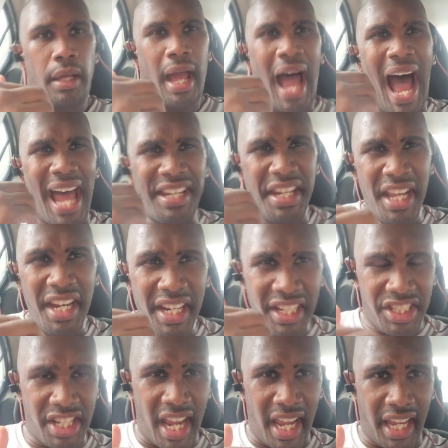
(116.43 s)
Identity
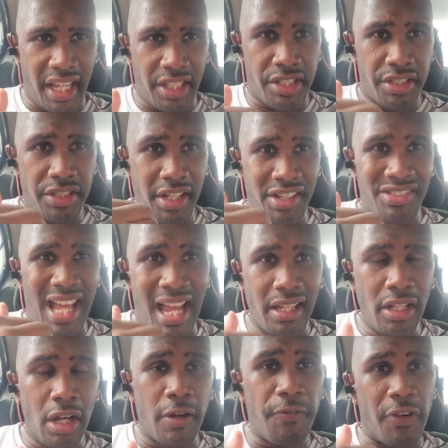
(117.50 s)
change does not
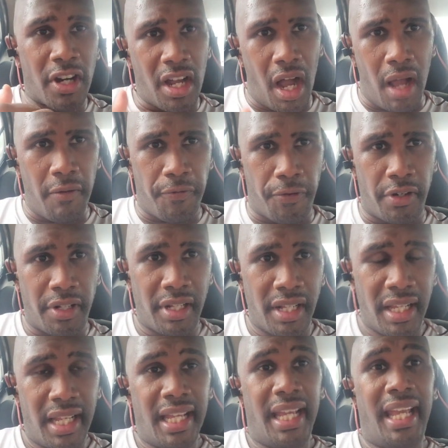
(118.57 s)
look for comfort.
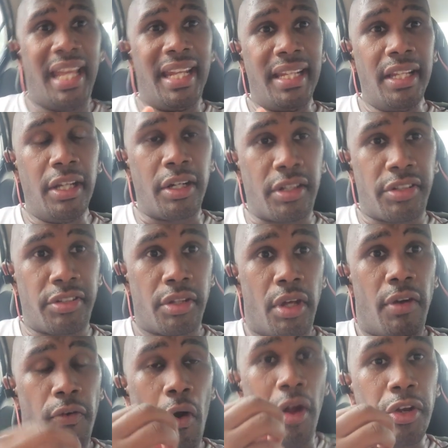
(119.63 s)
It looks
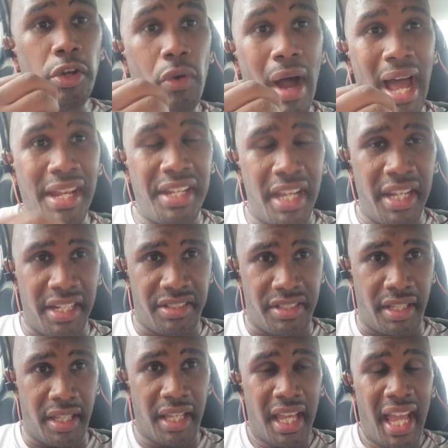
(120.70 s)
for a new
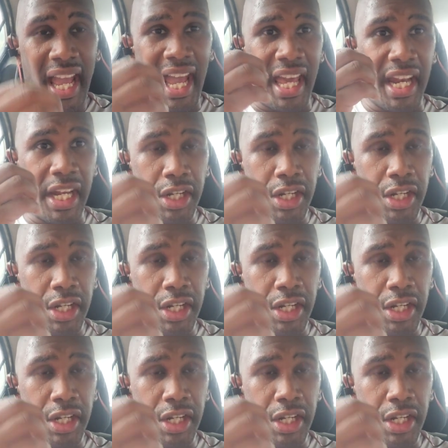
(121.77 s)
identity. And it